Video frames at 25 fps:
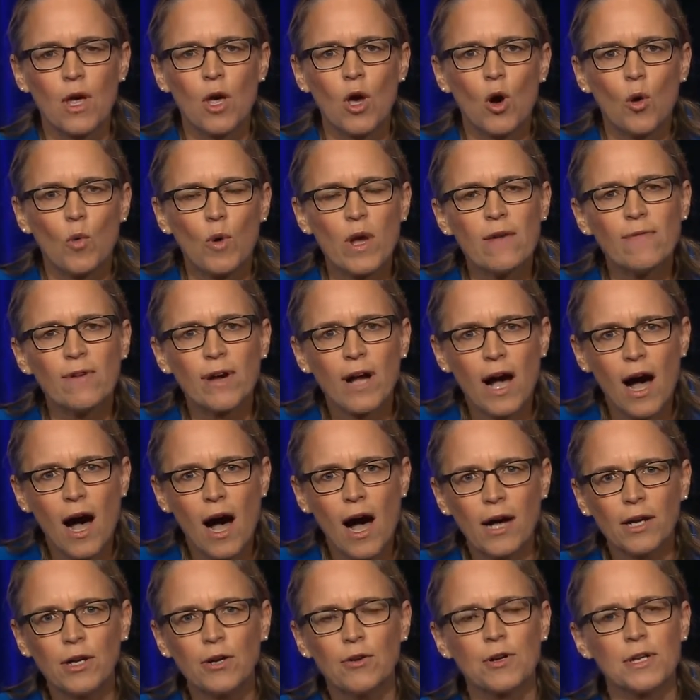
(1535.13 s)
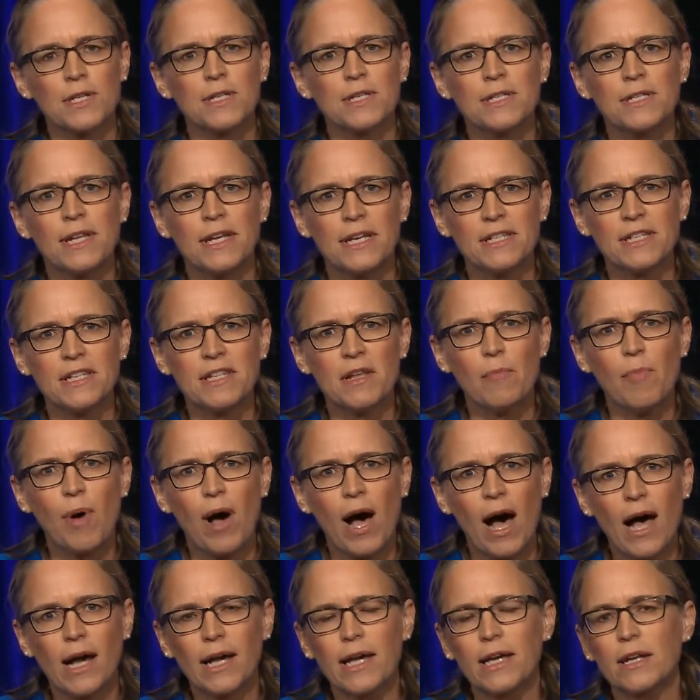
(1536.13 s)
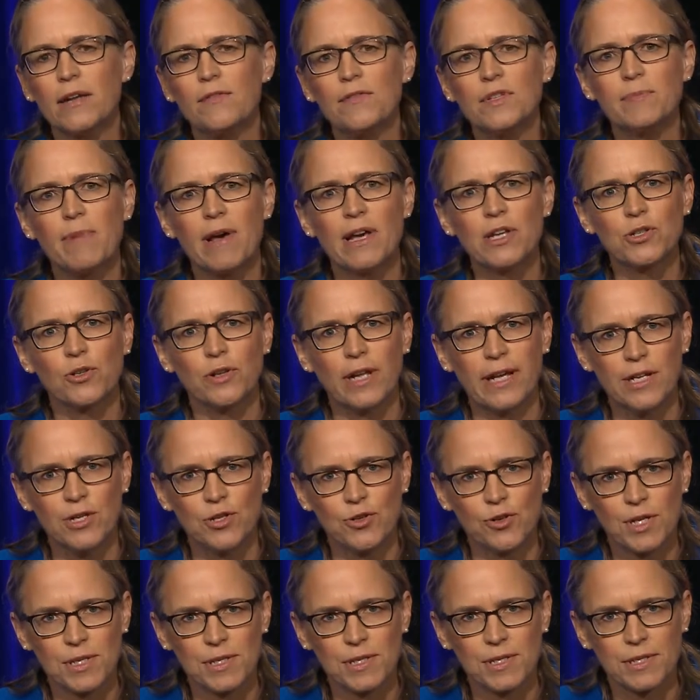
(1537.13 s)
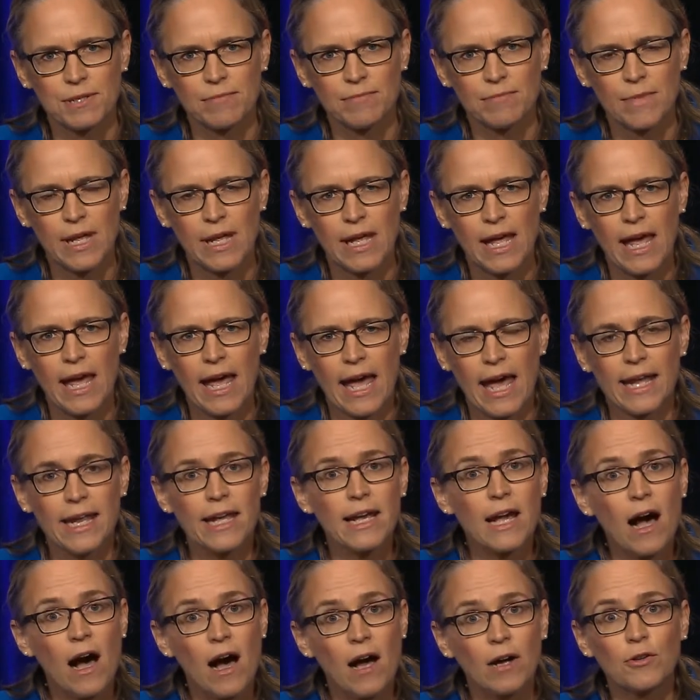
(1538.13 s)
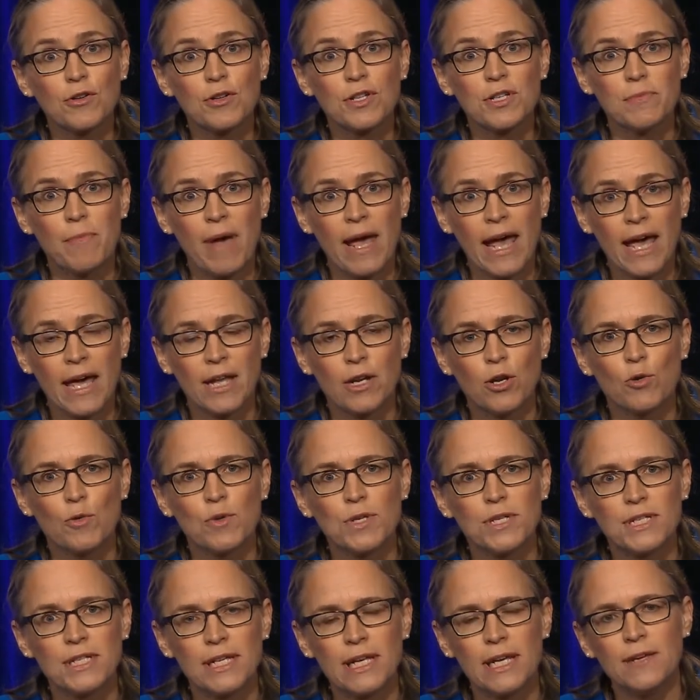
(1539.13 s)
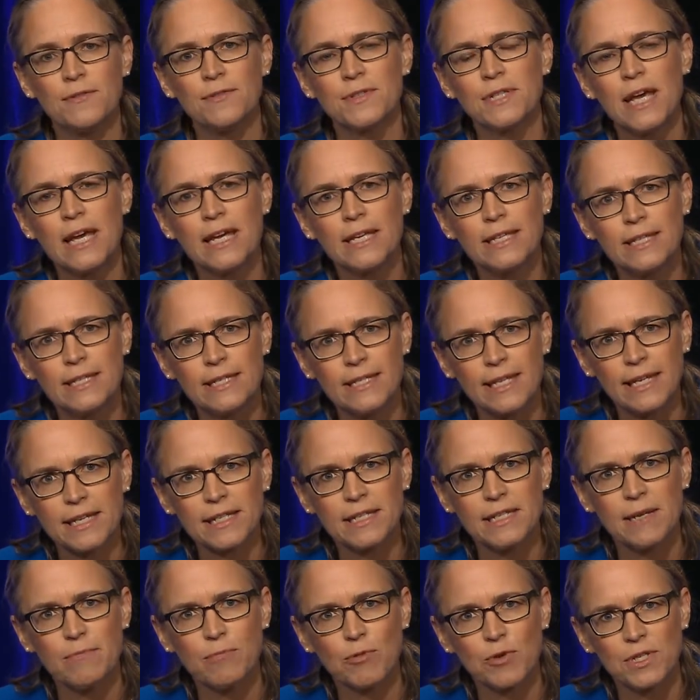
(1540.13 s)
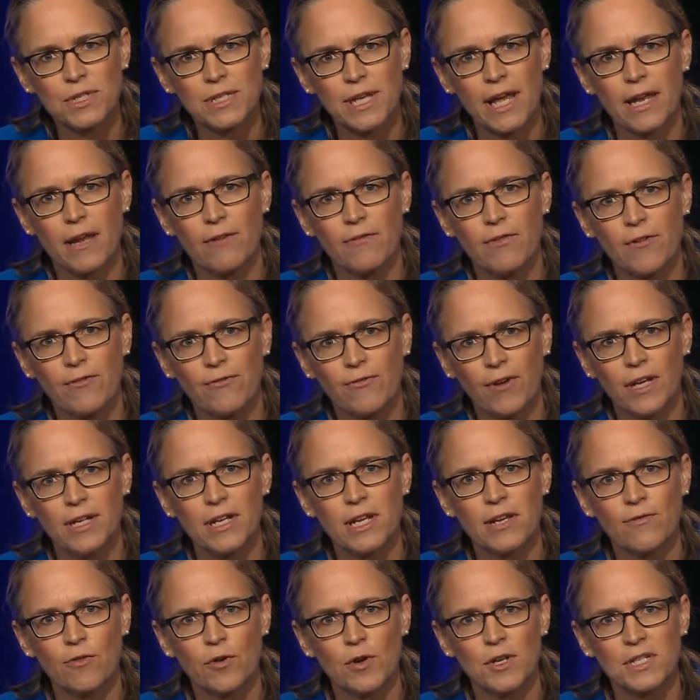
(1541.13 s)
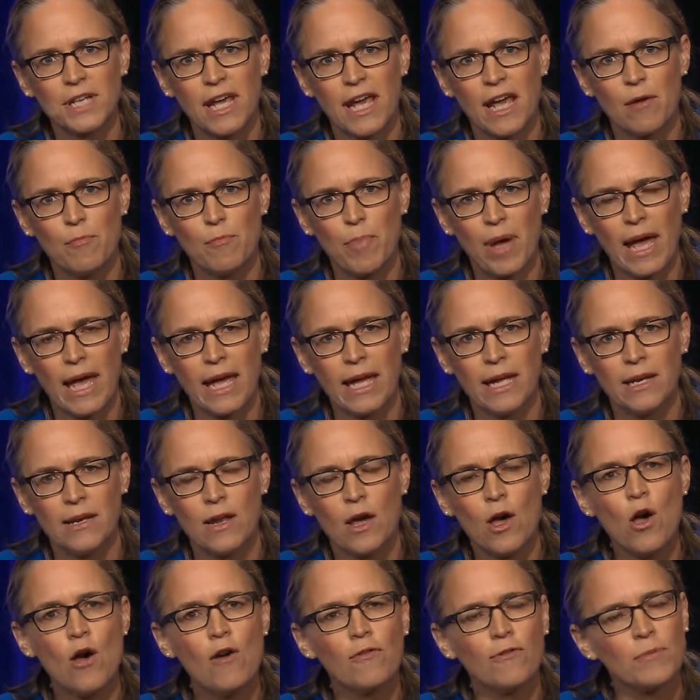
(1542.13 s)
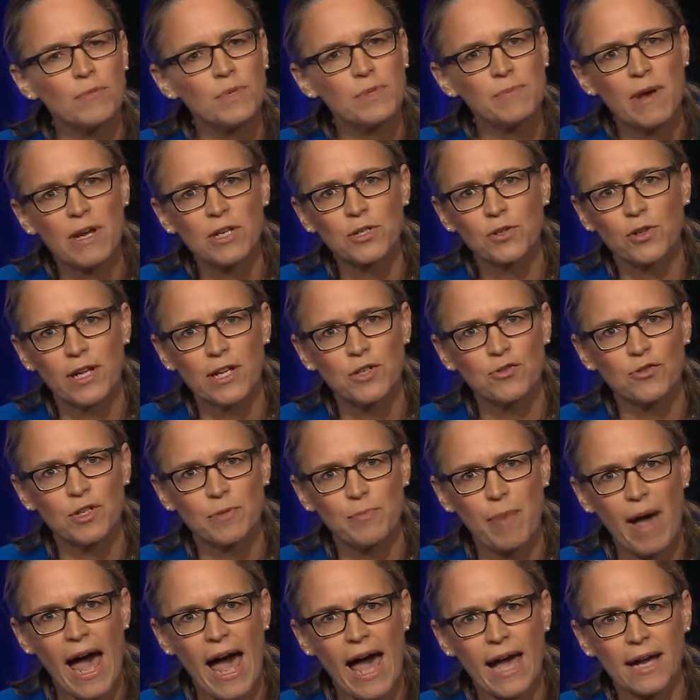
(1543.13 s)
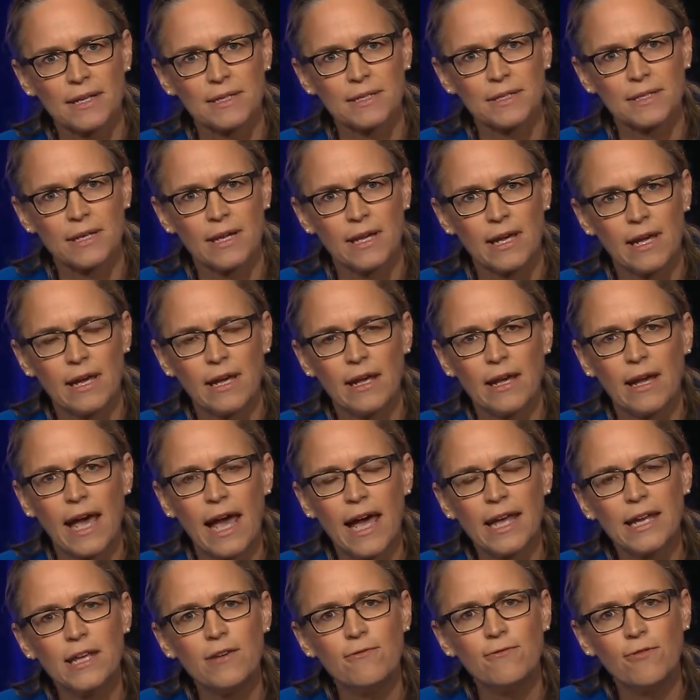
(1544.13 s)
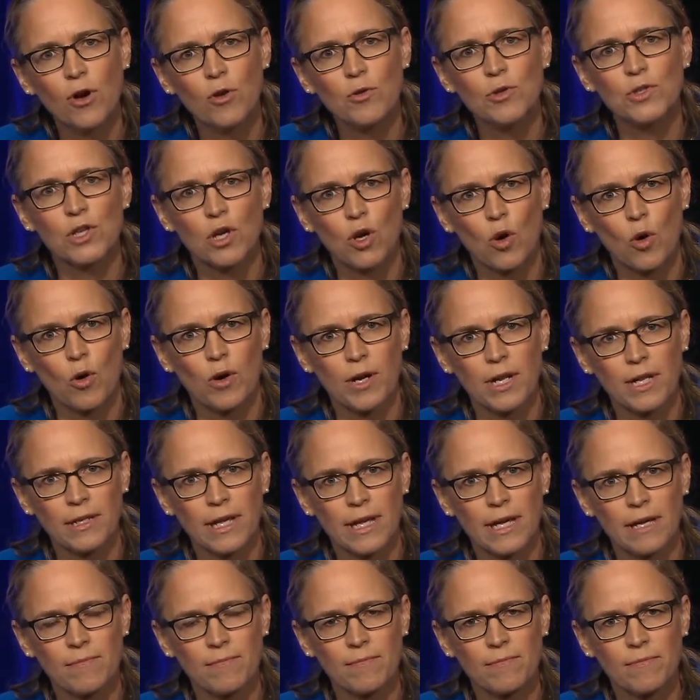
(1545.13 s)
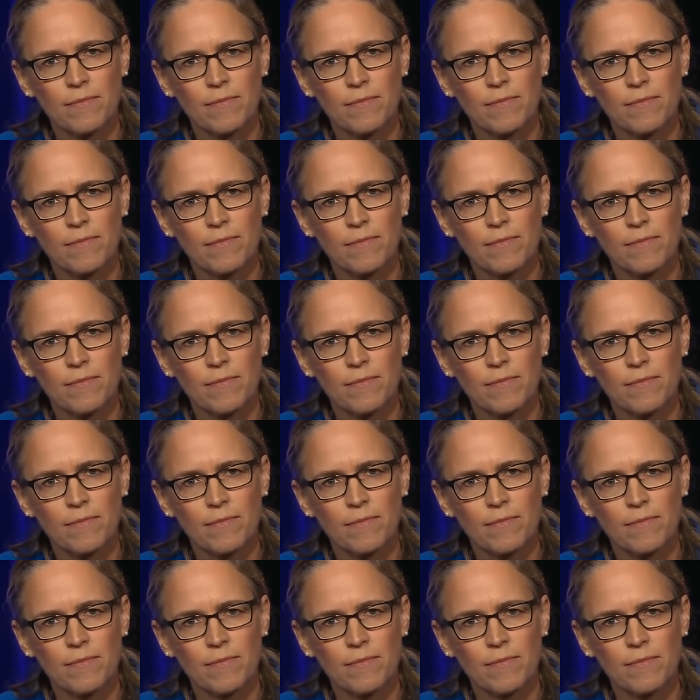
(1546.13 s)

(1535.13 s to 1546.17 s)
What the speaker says: We have a Congress that is in the pocket of special interests, and a congressman who receives 60% of the funding for his campaign from special interest PACs, and he votes accordingly.